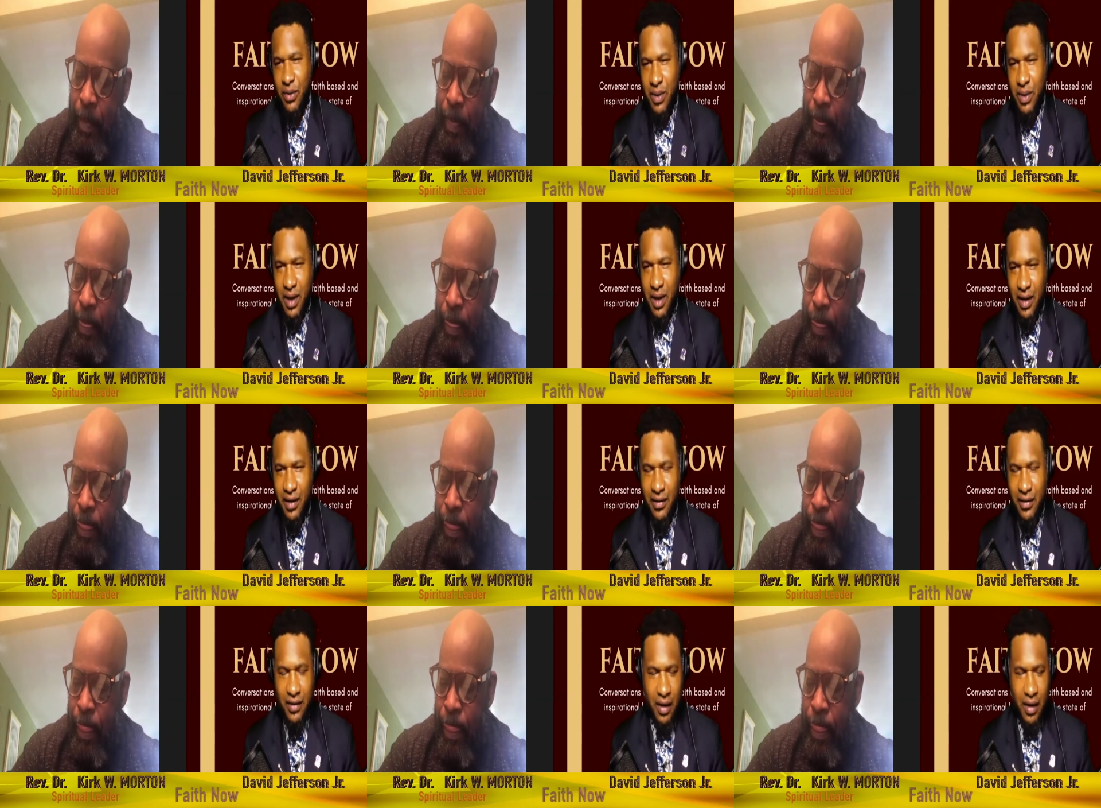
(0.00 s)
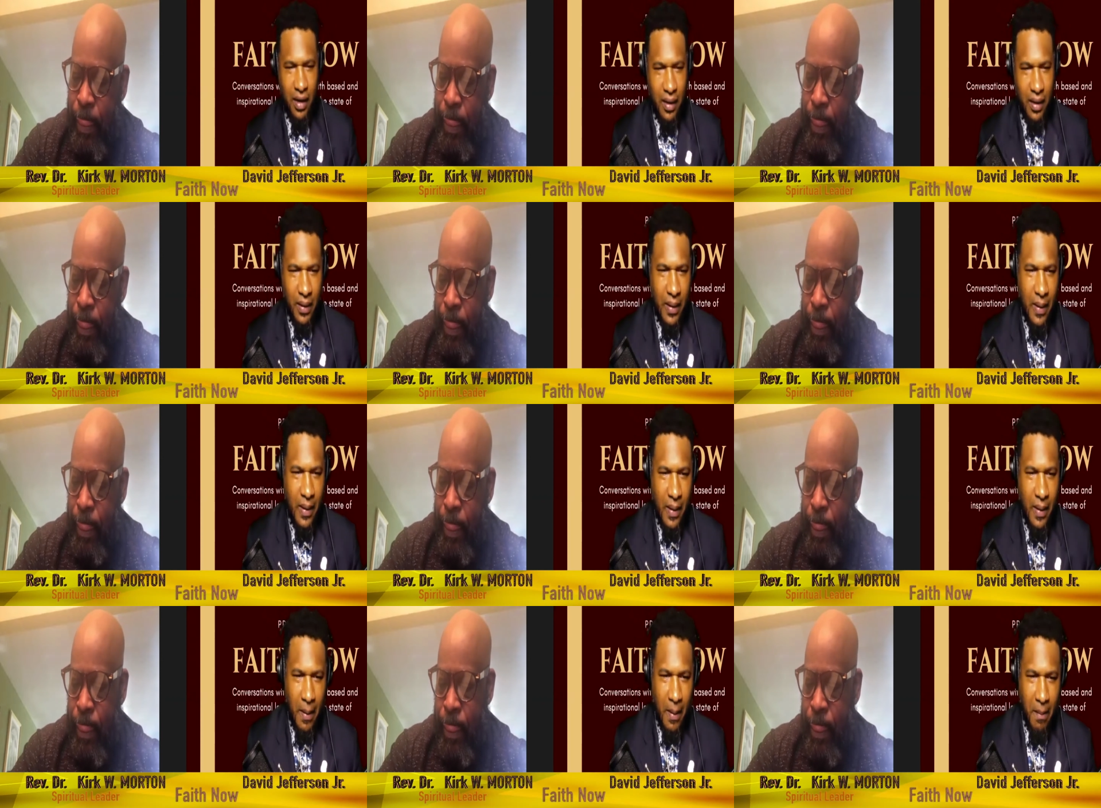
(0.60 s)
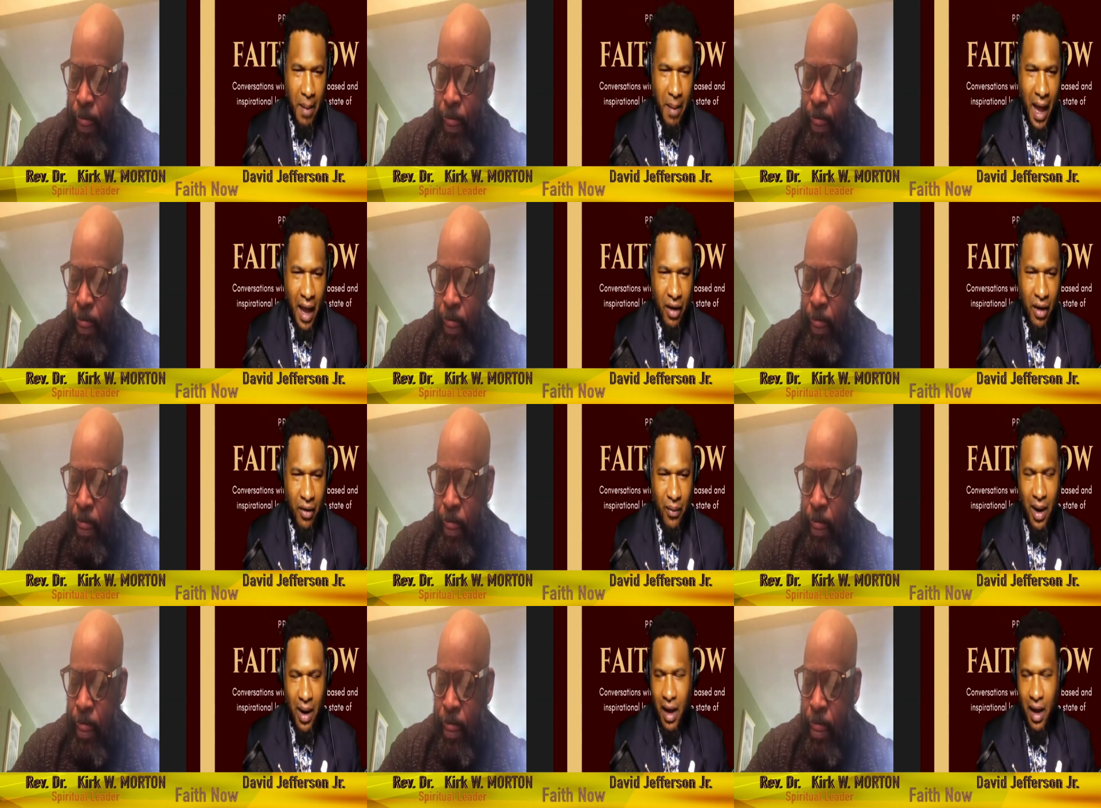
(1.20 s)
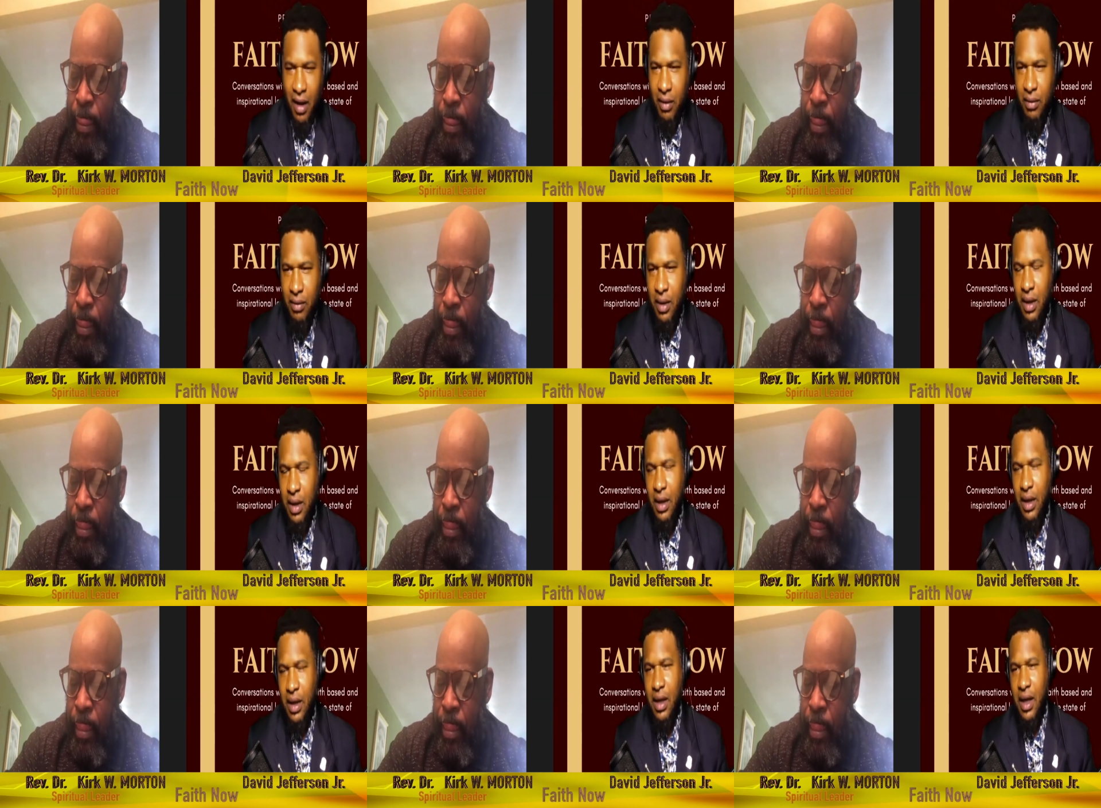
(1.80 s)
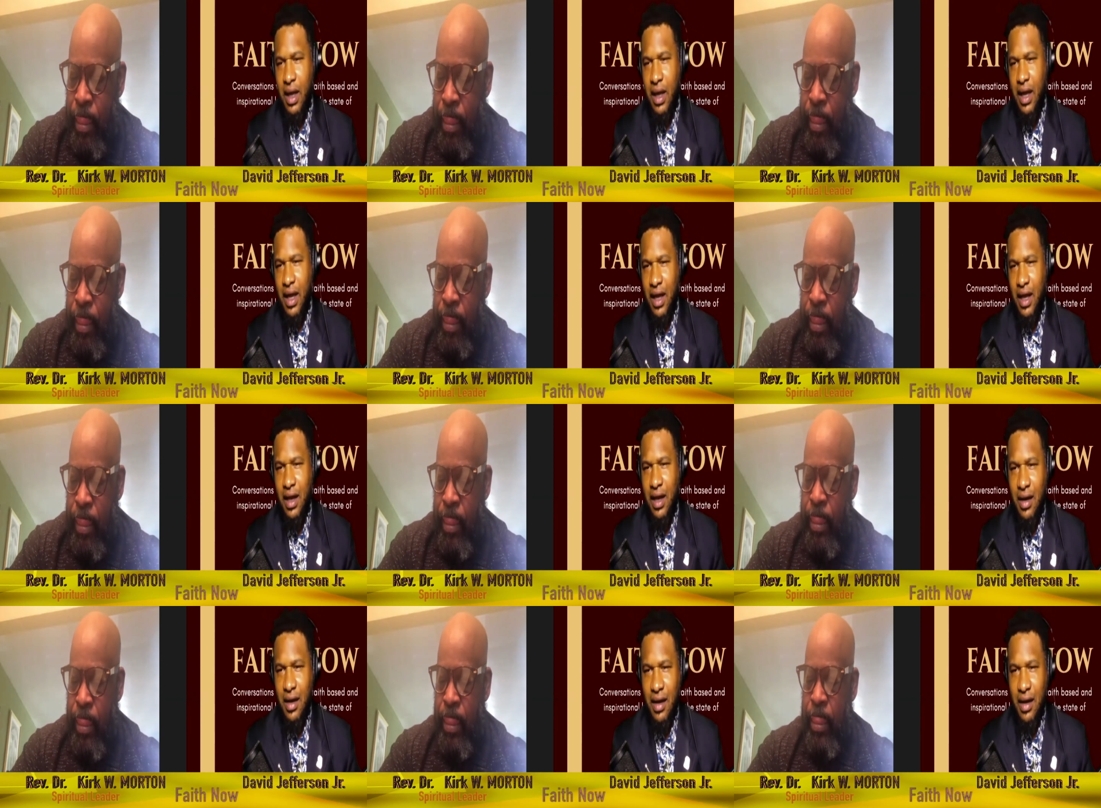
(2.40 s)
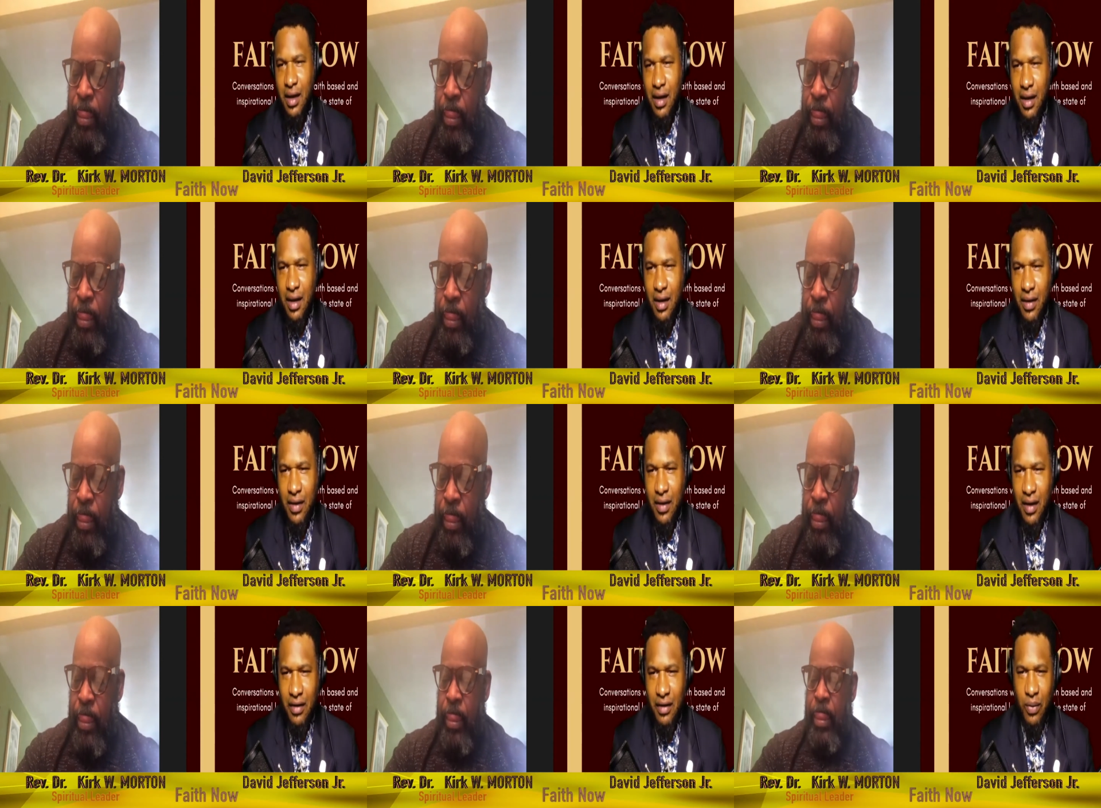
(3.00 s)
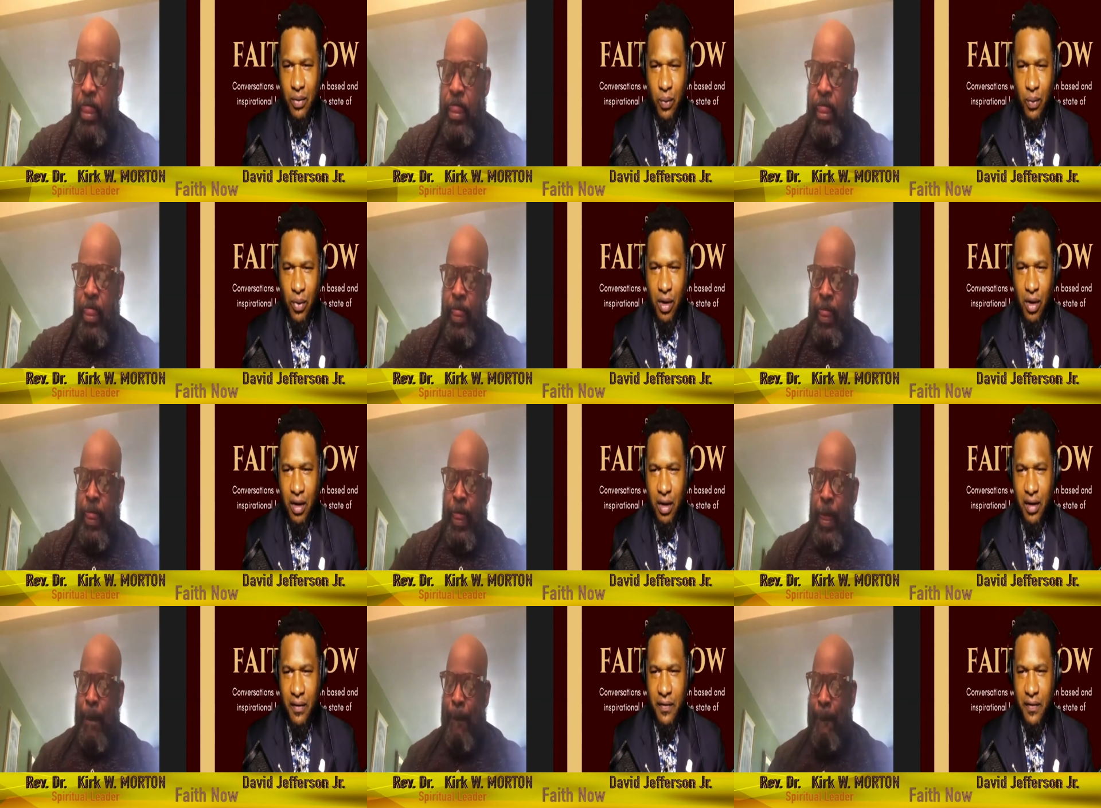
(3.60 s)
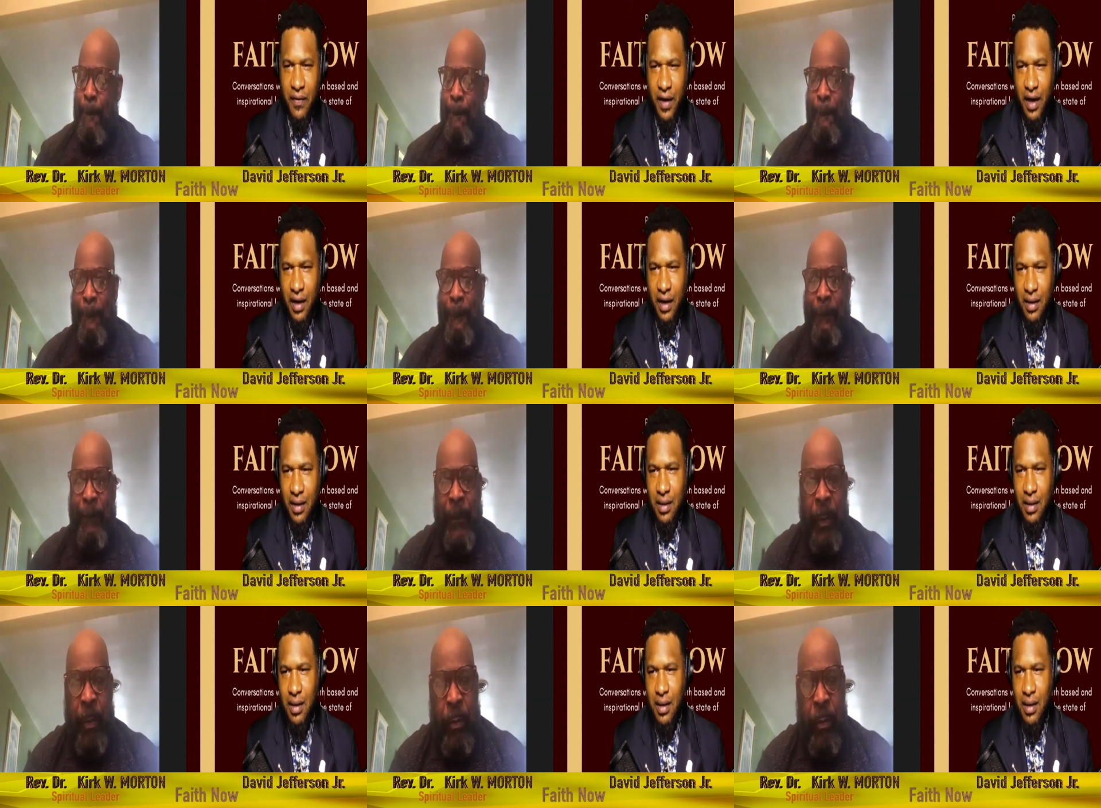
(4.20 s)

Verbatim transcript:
Speaker 1: his background in this walk of faith.